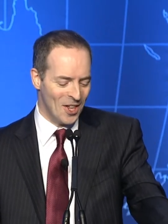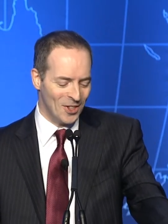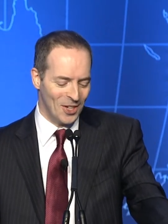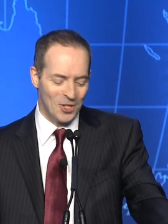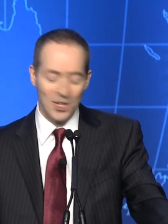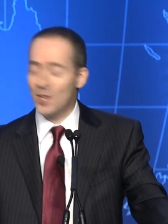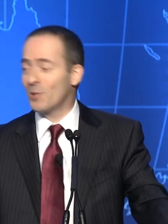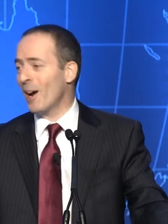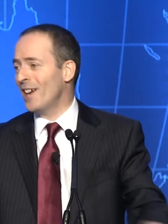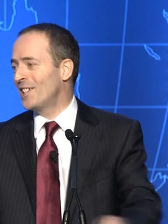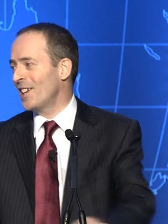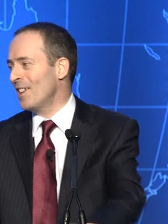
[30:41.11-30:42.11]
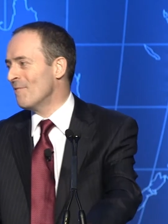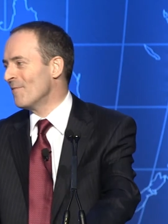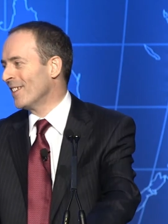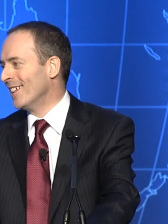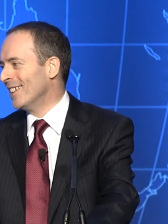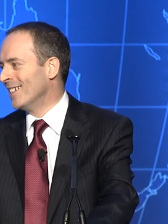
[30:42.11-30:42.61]
G20,
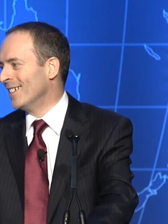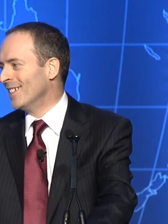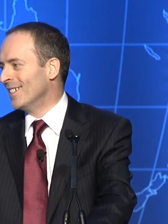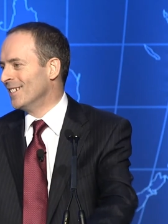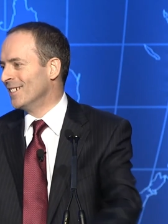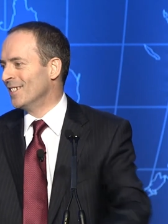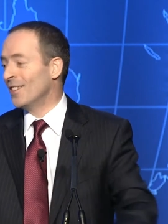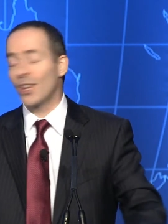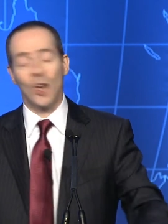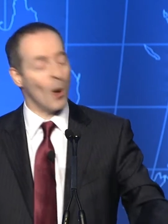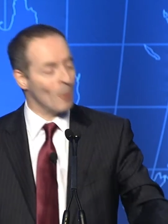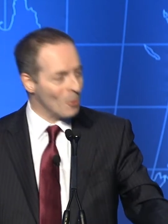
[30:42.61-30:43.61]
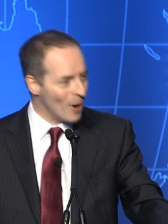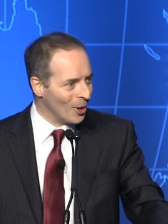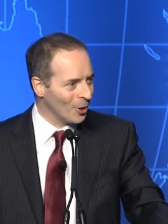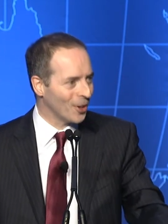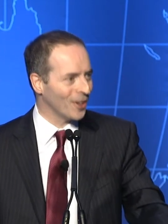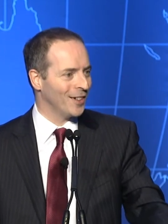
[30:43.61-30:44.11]
the
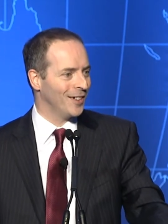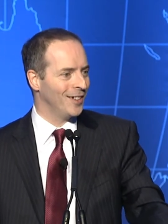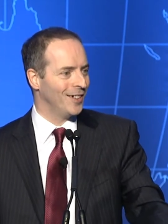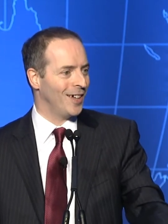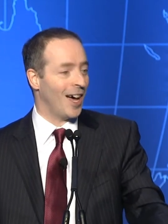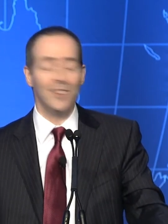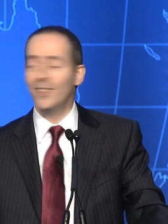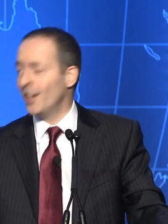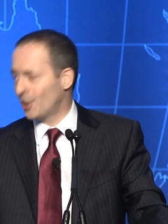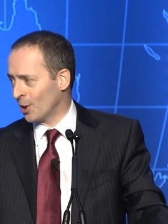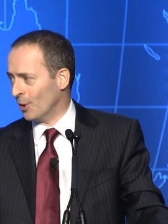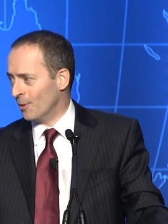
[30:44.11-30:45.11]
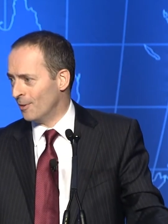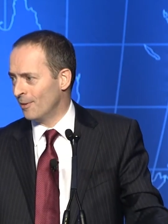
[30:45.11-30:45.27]
Commonwealth, and NATO.